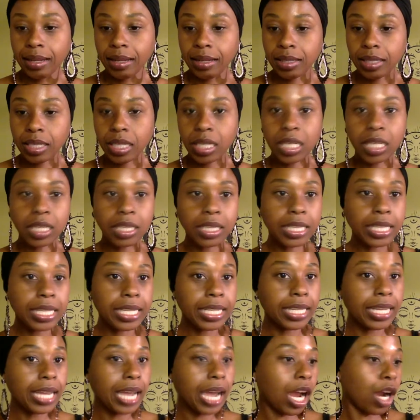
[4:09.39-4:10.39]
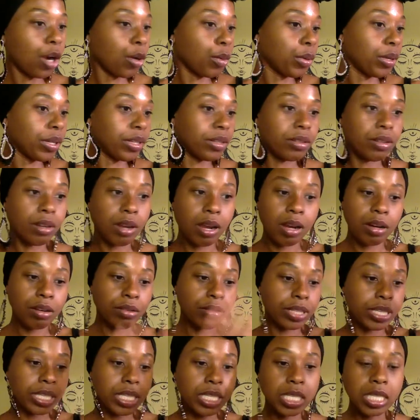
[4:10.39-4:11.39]
Luckily, I
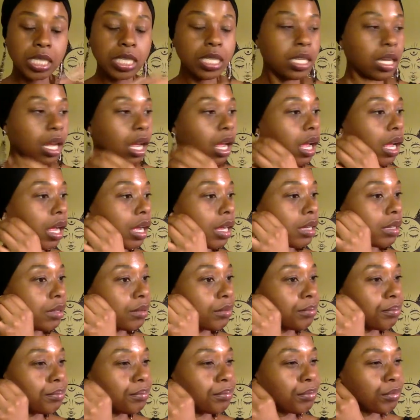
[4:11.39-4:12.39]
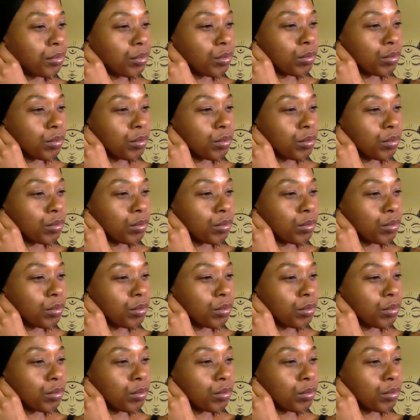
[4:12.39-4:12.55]
already um,